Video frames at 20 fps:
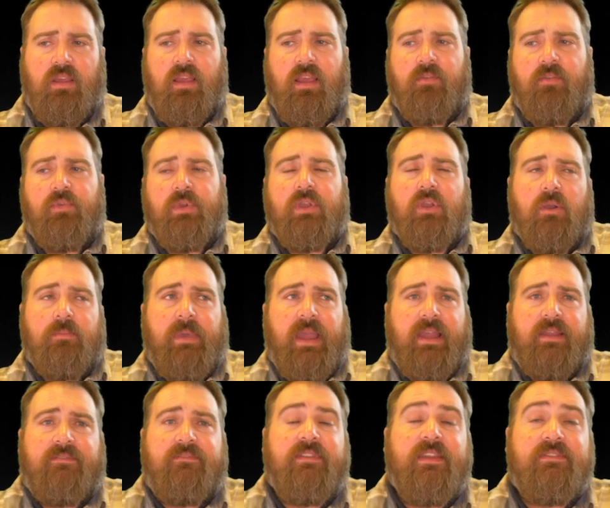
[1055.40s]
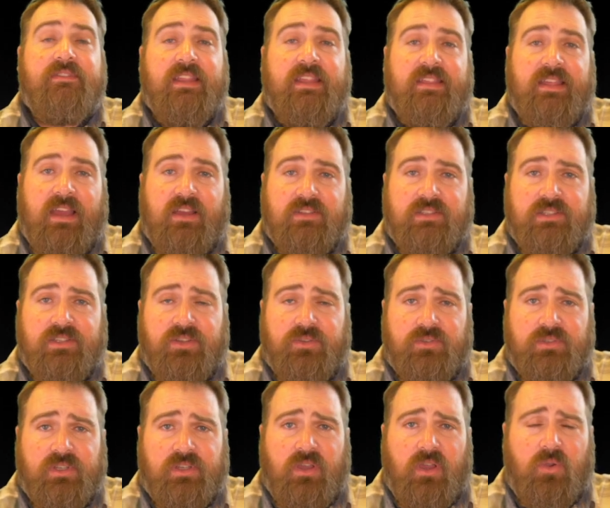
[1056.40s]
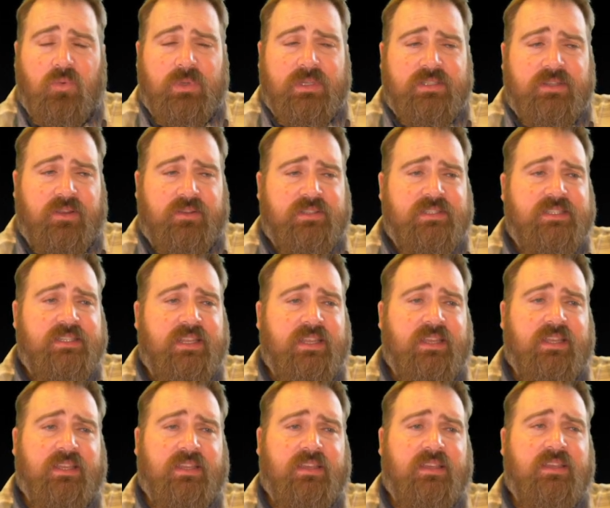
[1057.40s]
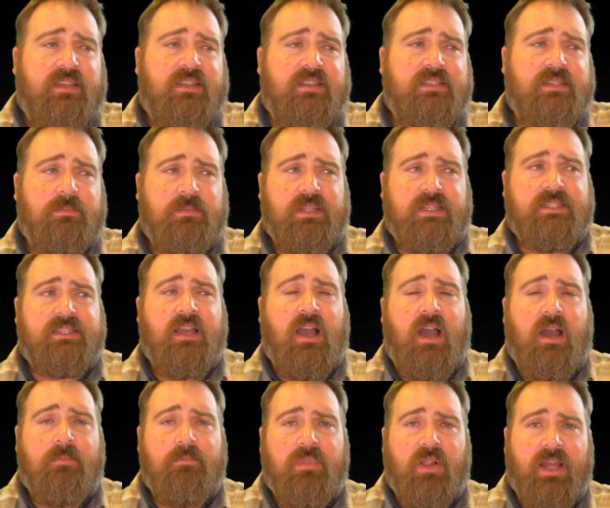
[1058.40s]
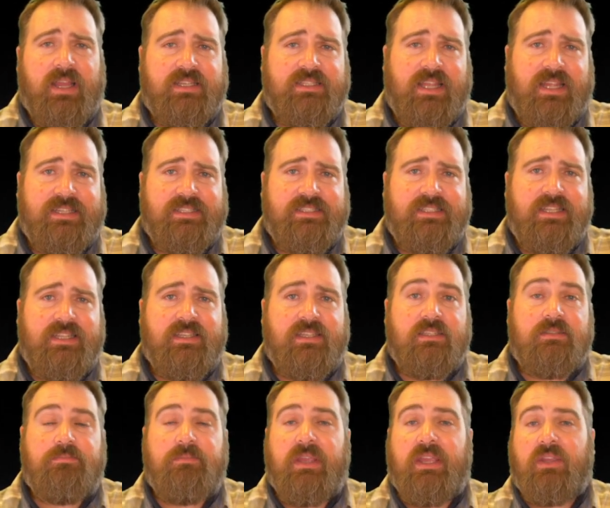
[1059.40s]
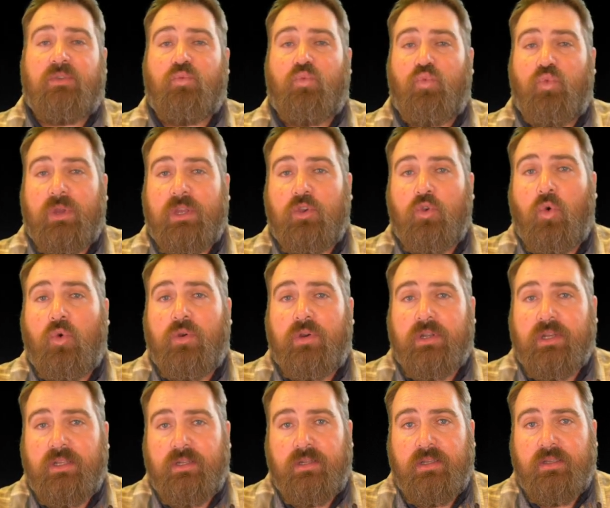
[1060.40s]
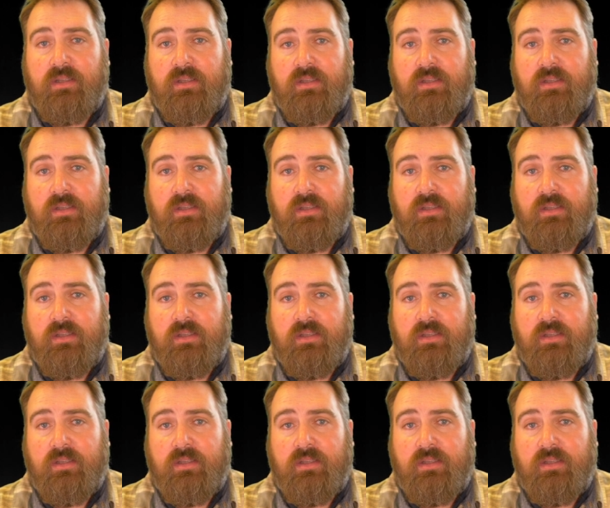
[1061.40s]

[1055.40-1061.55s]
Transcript: If we go back 50,000 years ago, we start seeing some of these complex ideas being recorded,